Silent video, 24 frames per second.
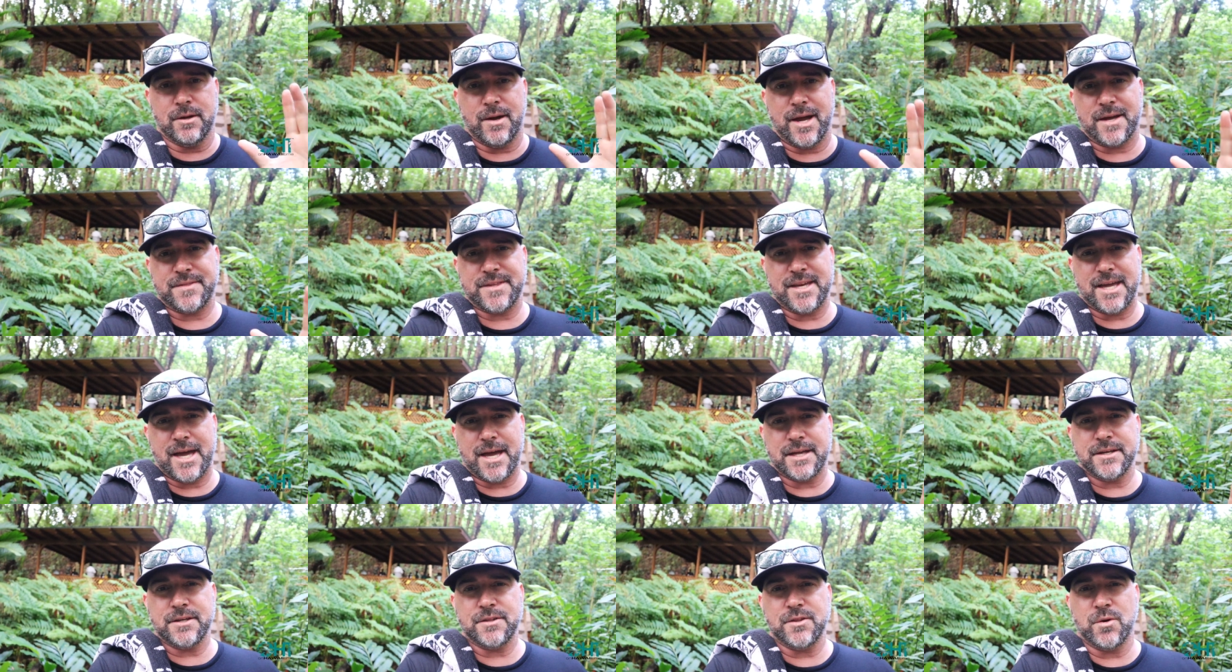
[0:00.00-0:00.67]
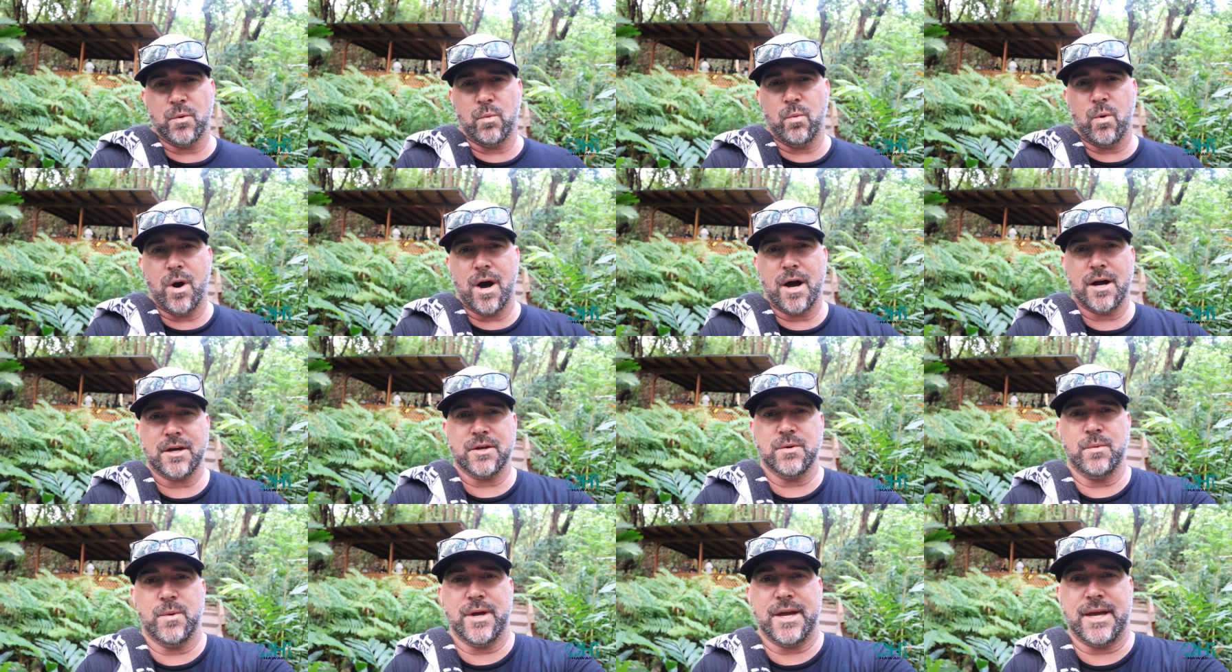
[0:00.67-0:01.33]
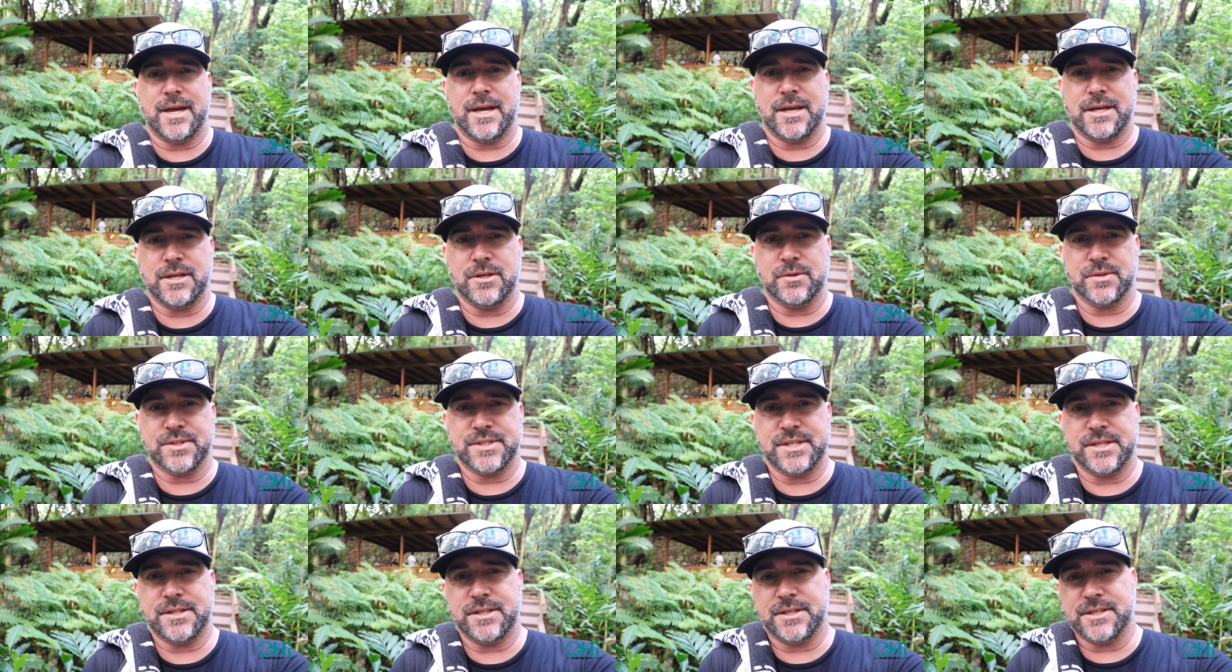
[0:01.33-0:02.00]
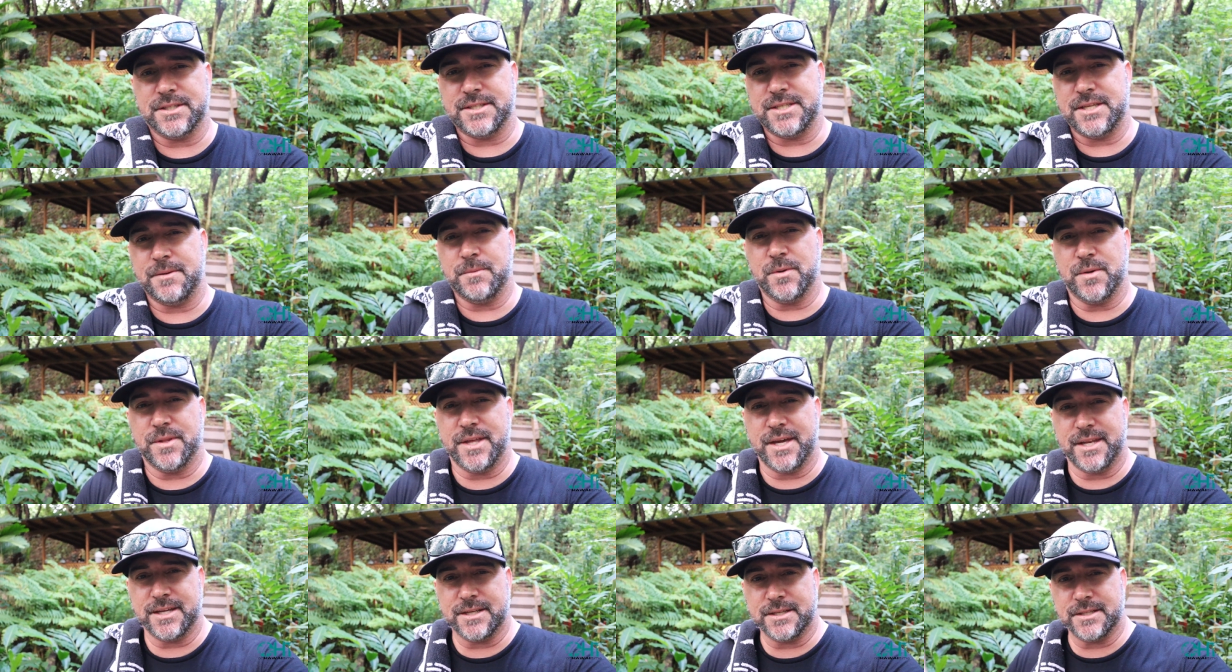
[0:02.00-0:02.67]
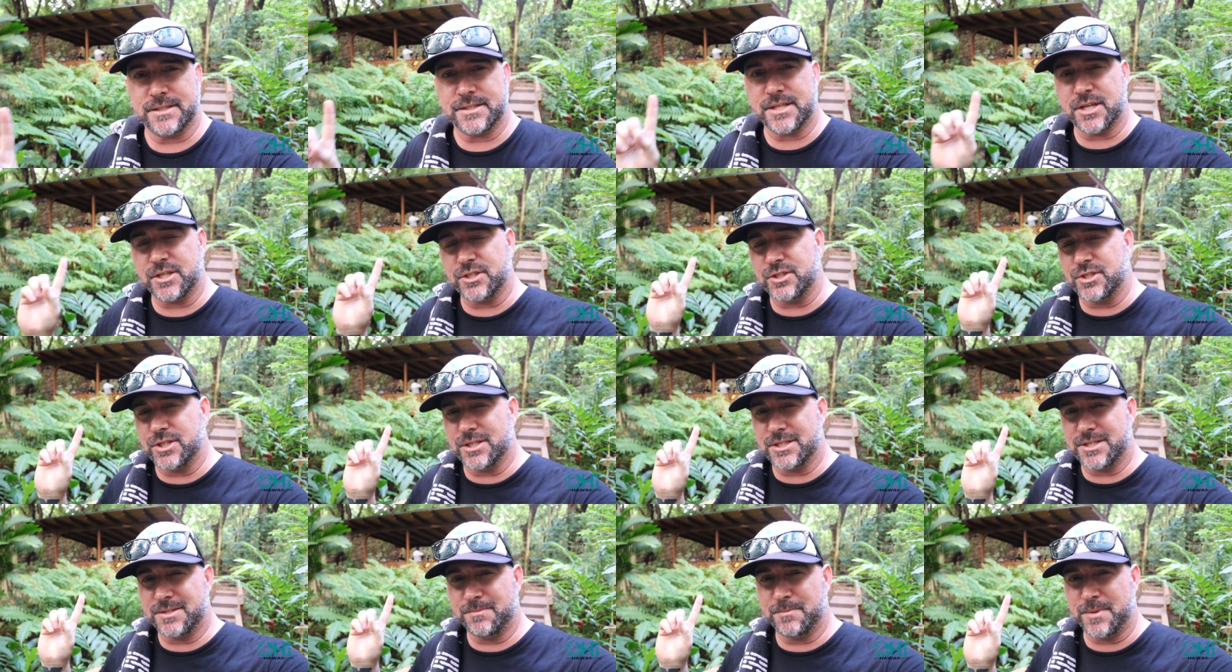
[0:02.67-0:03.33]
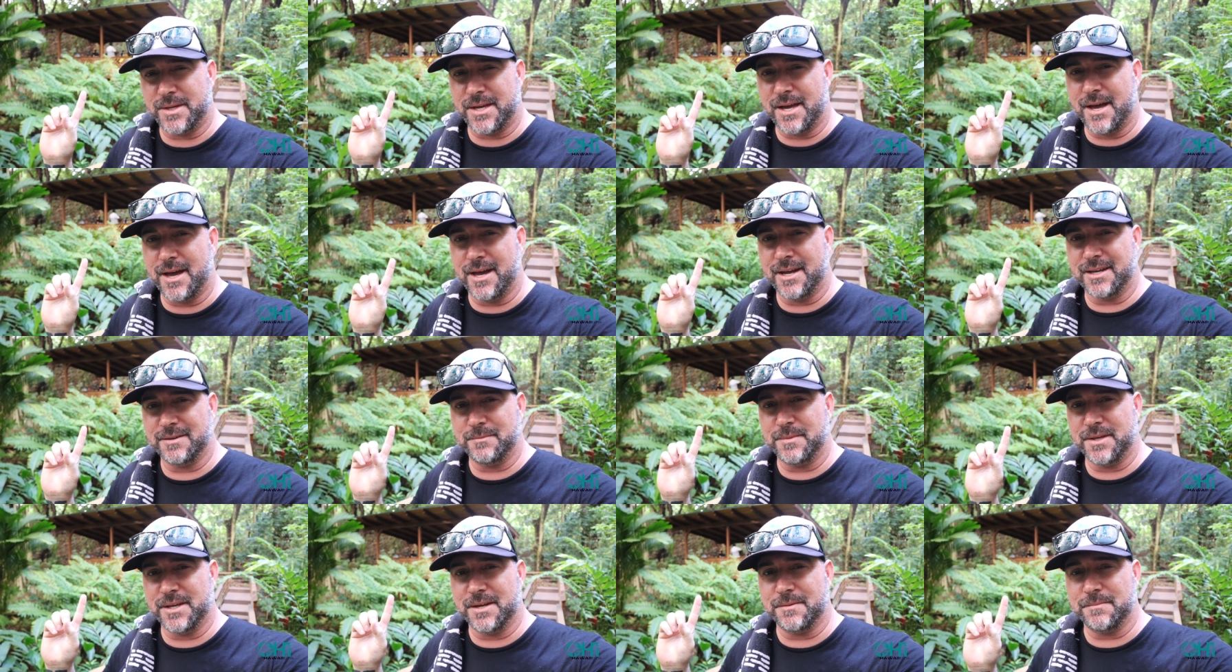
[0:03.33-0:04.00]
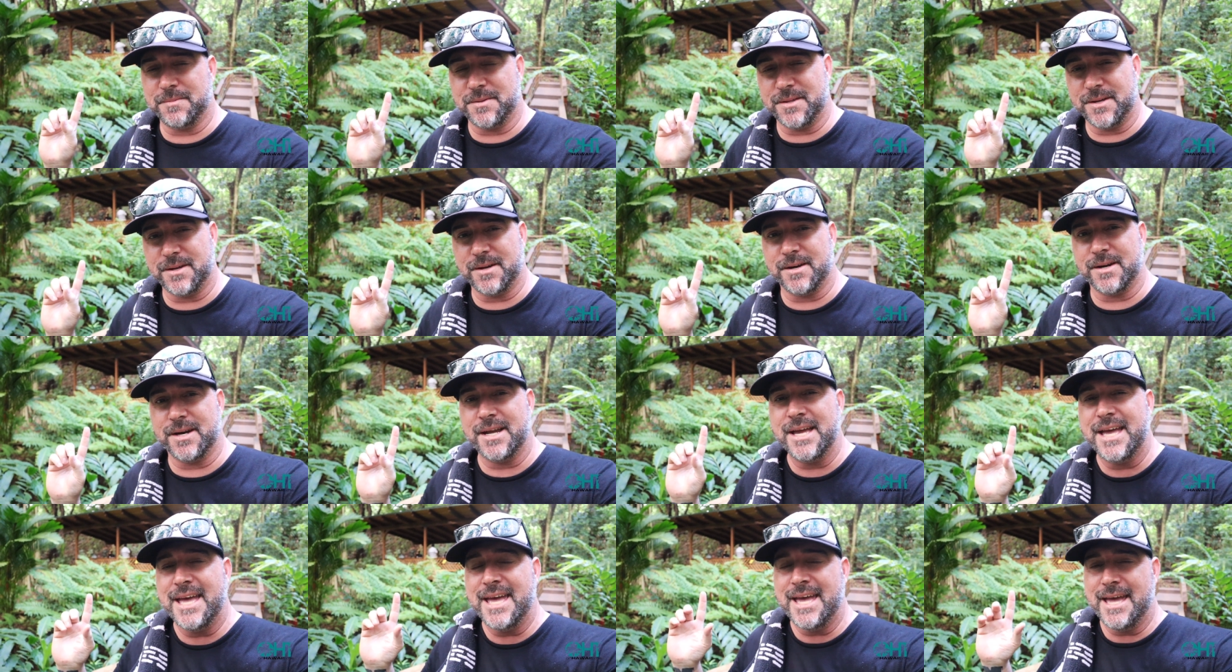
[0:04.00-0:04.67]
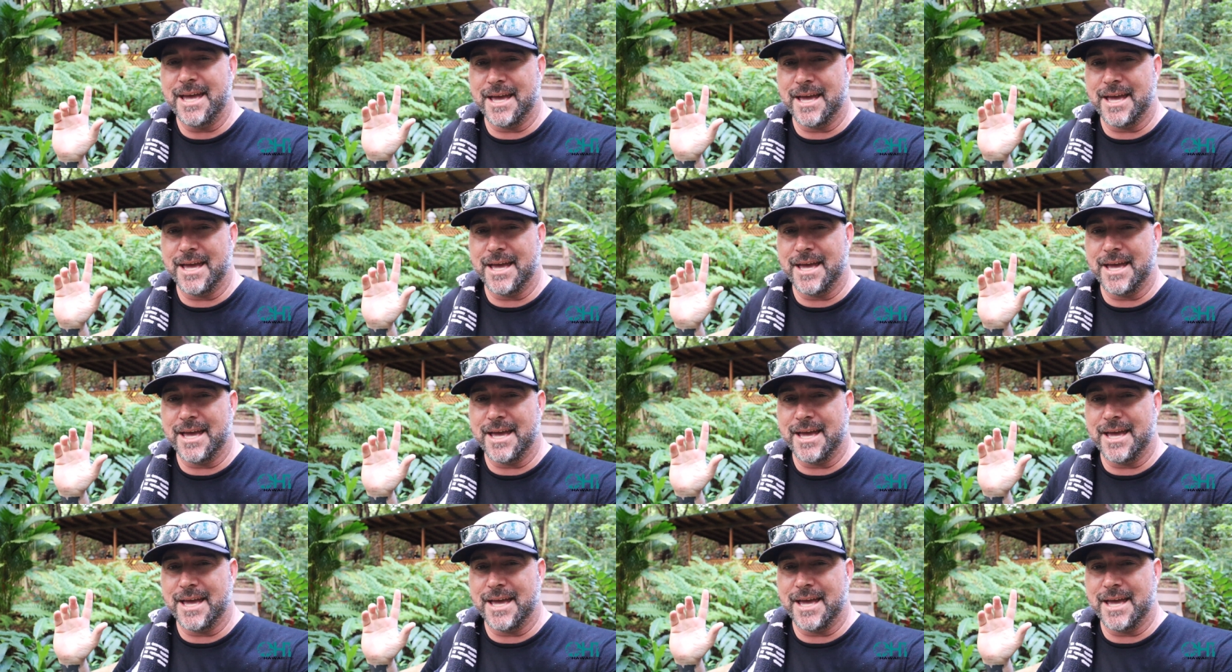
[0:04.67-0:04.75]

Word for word: At the end of the walkway, you'll see the gazebo that is just behind me up there.